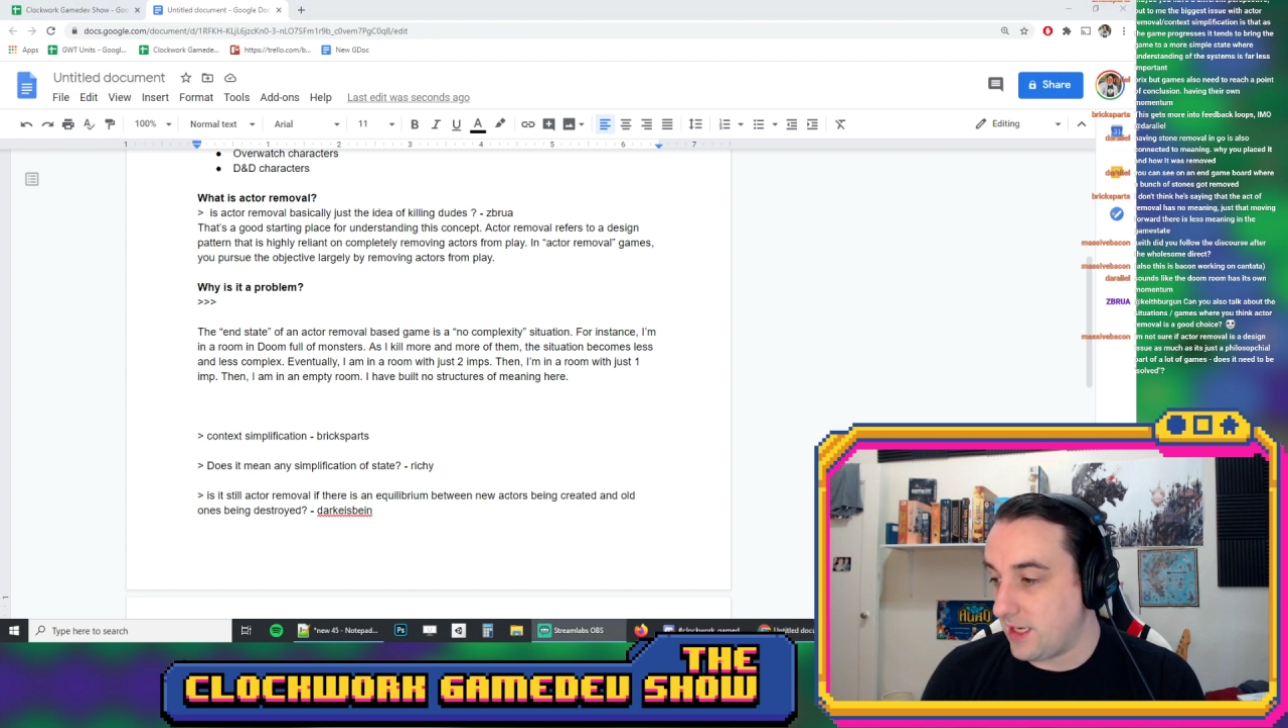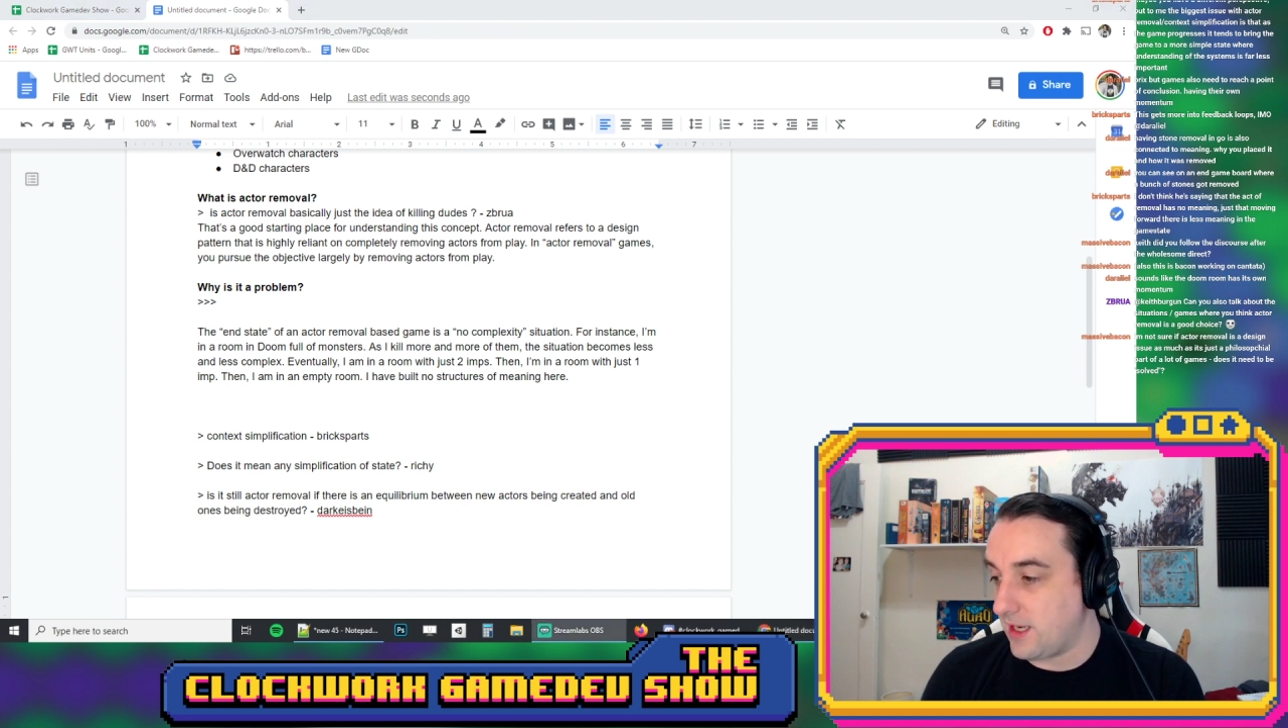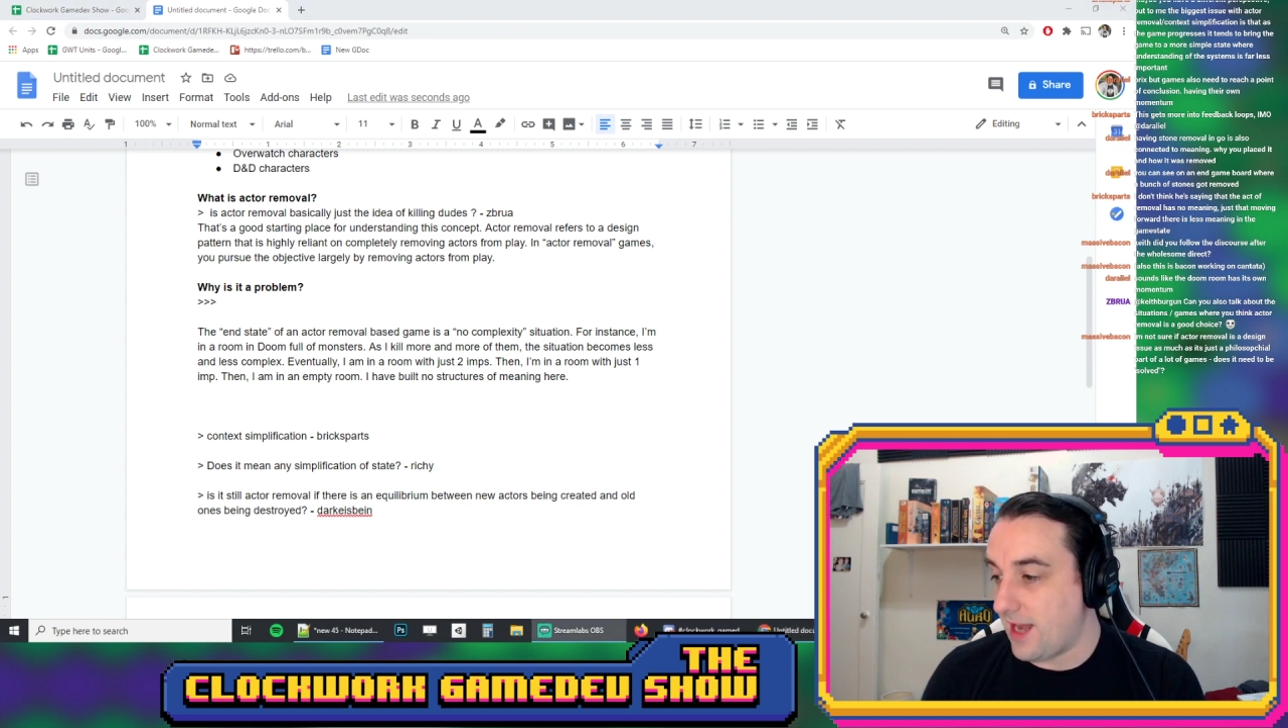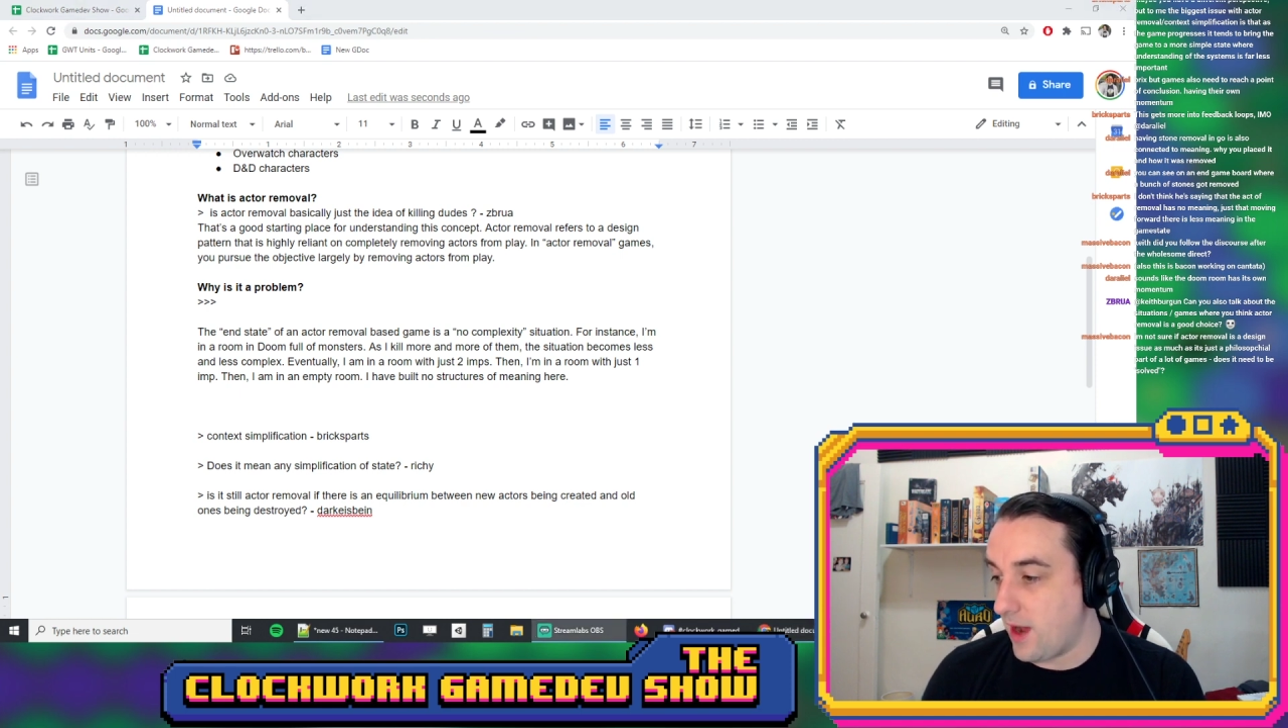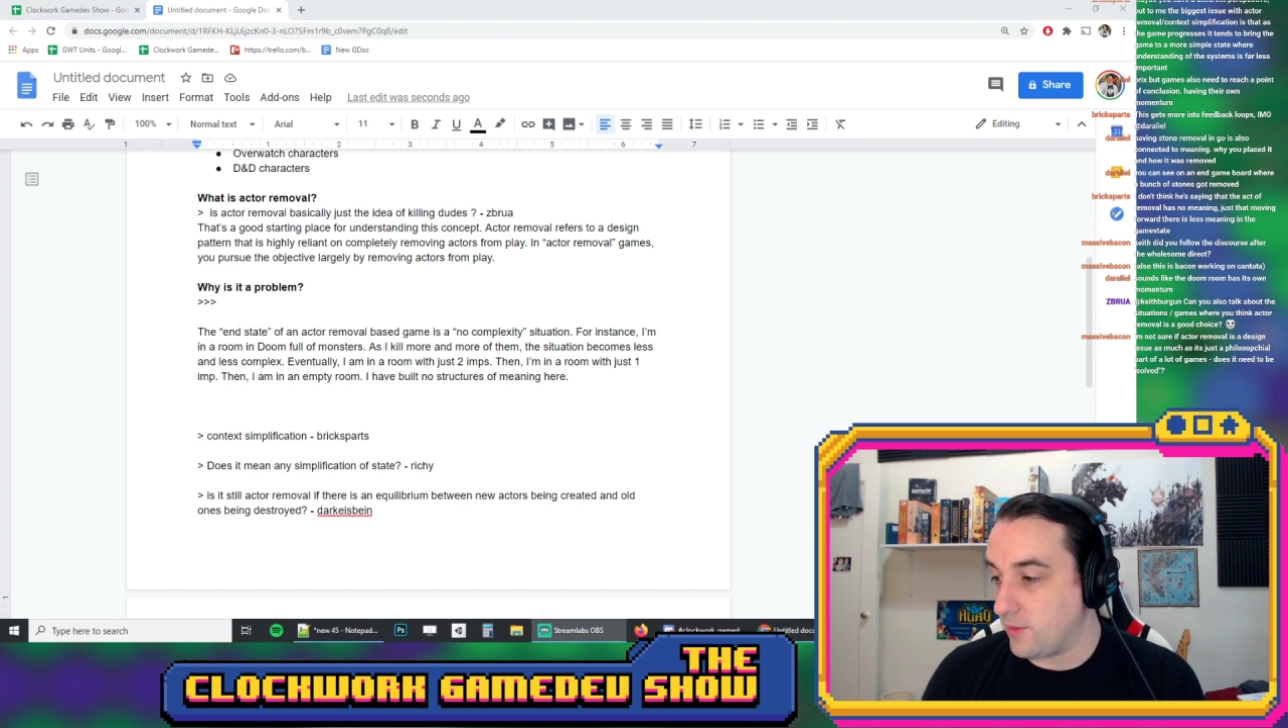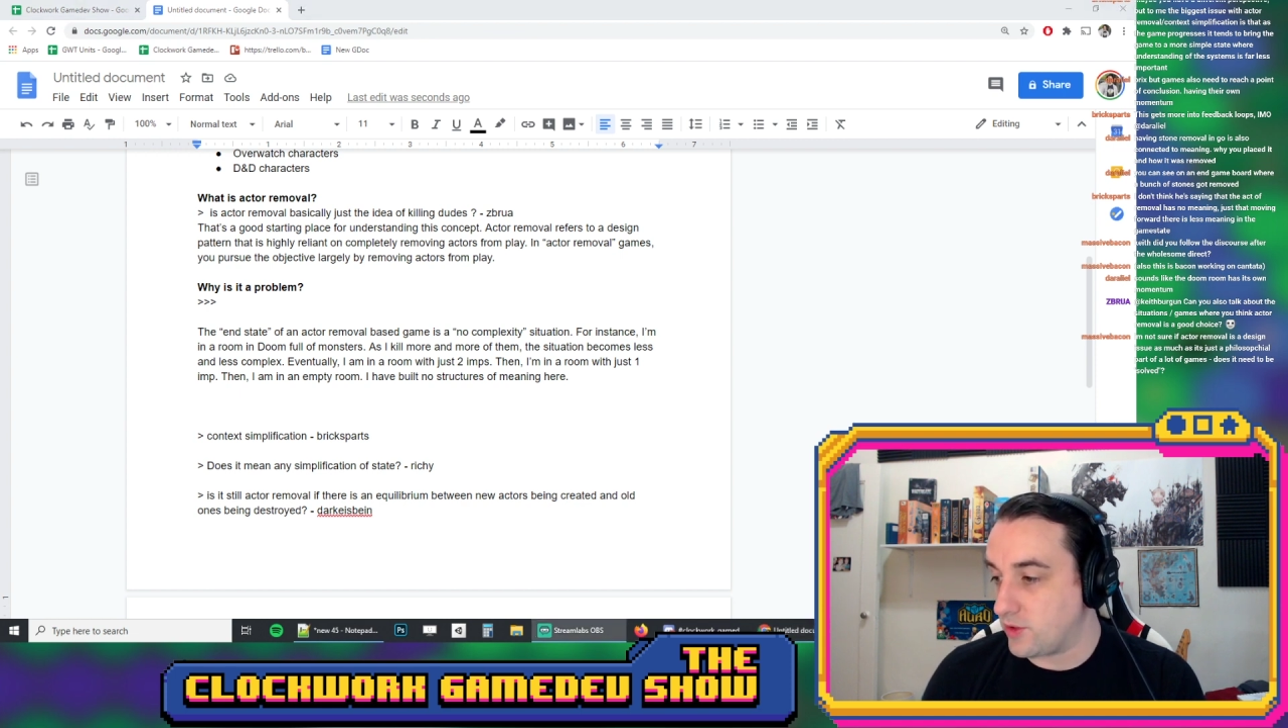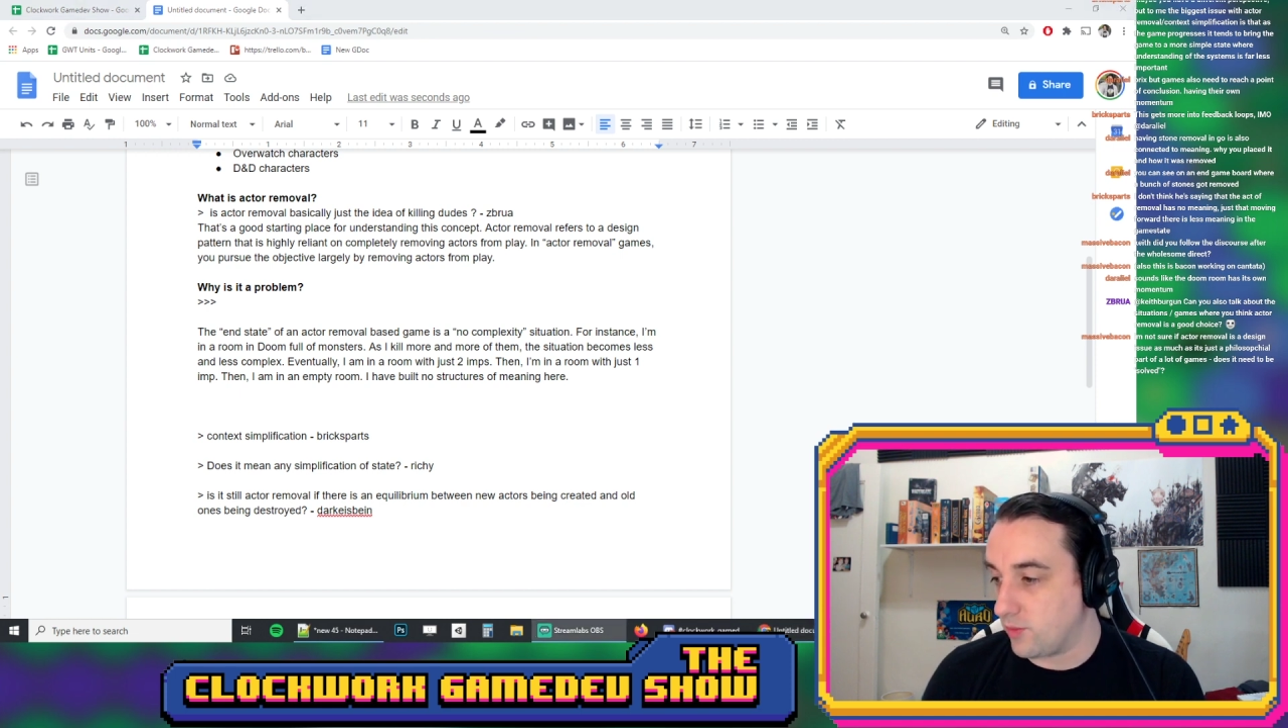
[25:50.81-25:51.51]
and how it was